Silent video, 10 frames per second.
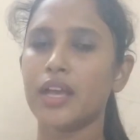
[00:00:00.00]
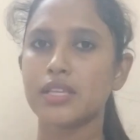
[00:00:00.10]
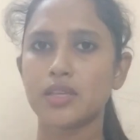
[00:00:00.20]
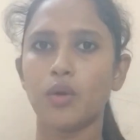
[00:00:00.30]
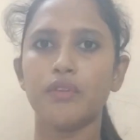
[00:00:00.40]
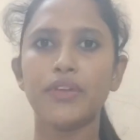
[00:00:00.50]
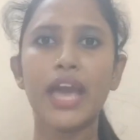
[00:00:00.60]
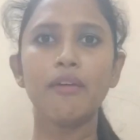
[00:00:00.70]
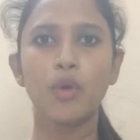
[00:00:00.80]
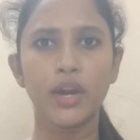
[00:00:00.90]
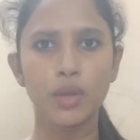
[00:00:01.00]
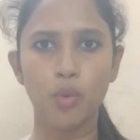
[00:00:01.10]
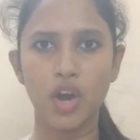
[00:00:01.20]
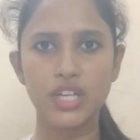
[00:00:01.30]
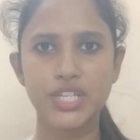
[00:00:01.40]
So we have body
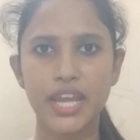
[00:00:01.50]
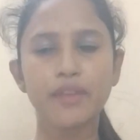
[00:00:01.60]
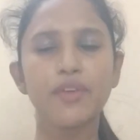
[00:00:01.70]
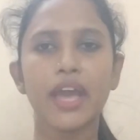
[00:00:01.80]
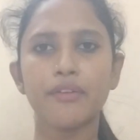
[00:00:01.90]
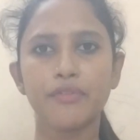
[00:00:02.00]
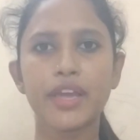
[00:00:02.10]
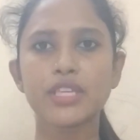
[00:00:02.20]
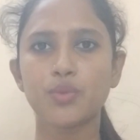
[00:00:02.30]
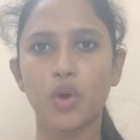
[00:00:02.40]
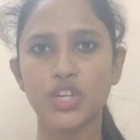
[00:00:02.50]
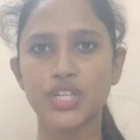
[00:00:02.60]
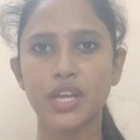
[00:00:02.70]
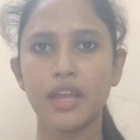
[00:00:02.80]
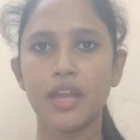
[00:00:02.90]
wash and we have face wash,